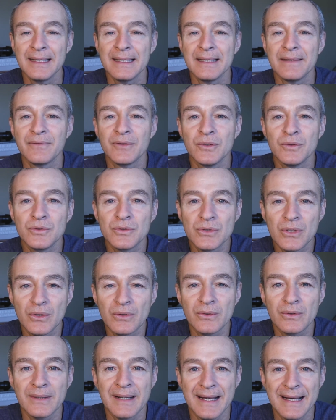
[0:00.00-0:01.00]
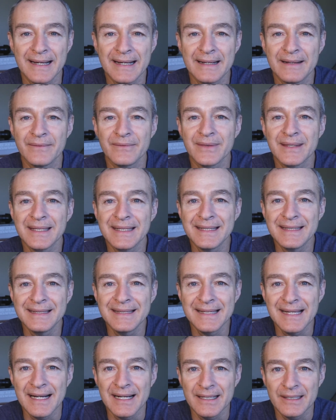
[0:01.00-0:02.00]
if you don't have the
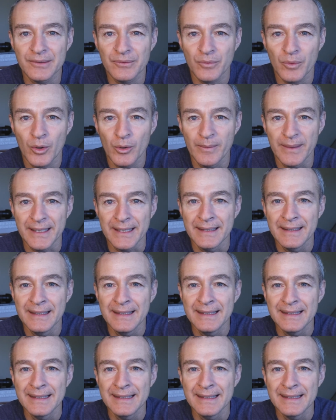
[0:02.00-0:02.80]
EDI enrollment.